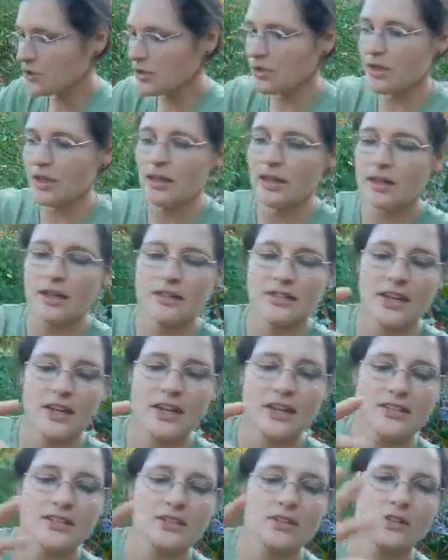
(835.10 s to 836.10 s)
then it's kind
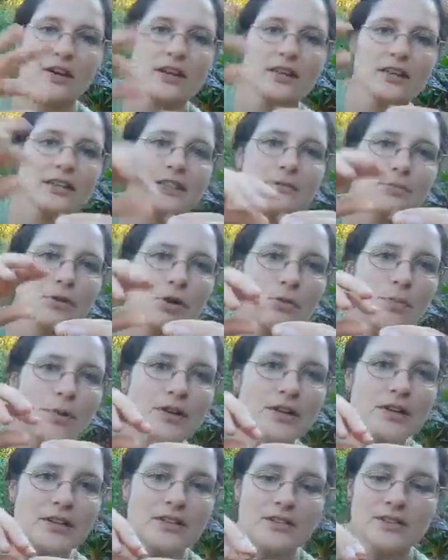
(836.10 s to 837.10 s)
of still got like the pulp
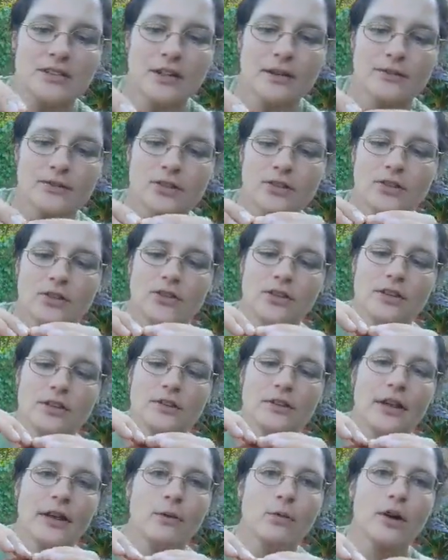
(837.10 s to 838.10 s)
on it and stuff. So you either
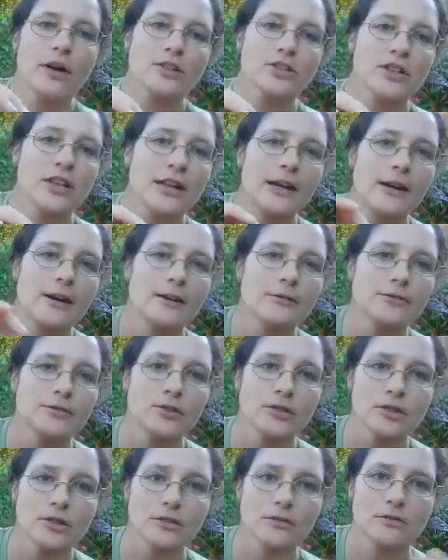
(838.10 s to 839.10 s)
like wash that off
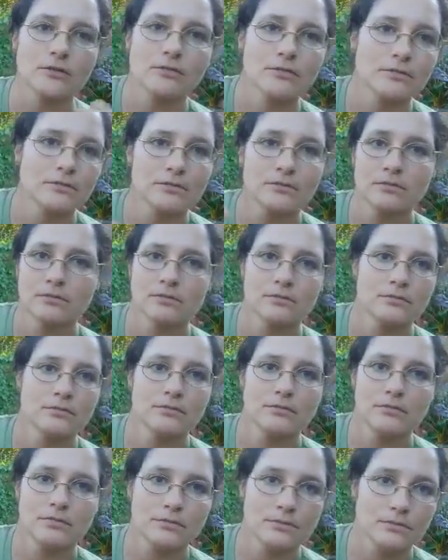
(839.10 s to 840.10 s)
or
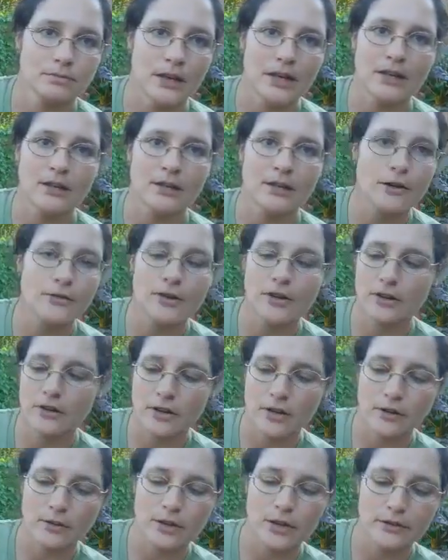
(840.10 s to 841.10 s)
bite it I don't
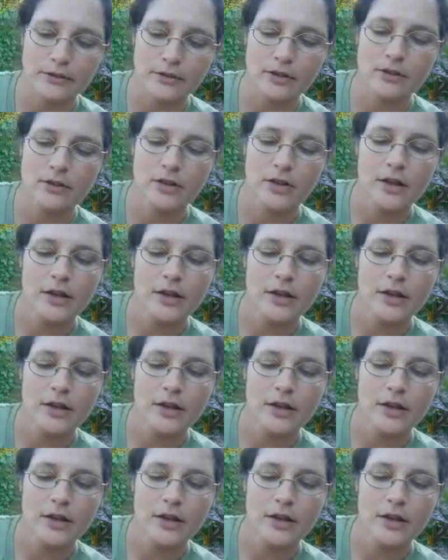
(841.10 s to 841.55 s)
know, whatever.